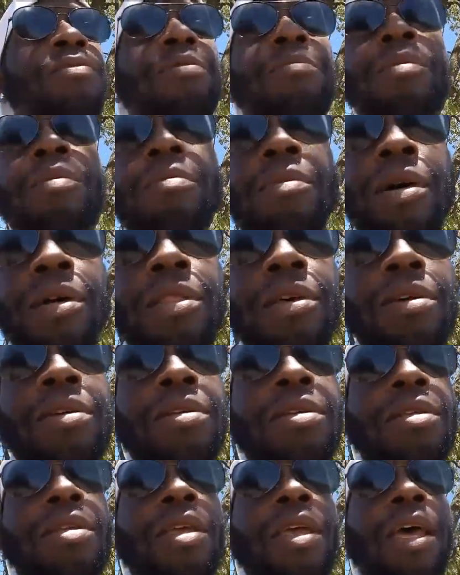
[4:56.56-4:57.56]
from my
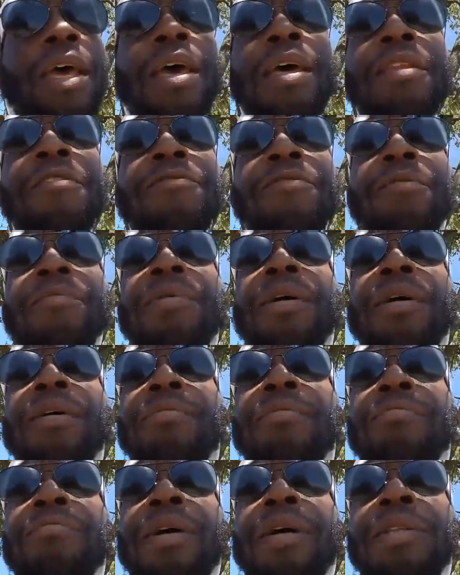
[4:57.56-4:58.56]
mother and from
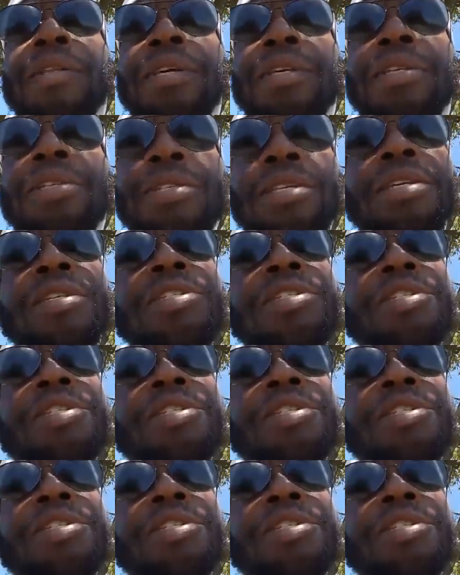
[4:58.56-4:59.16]
my niece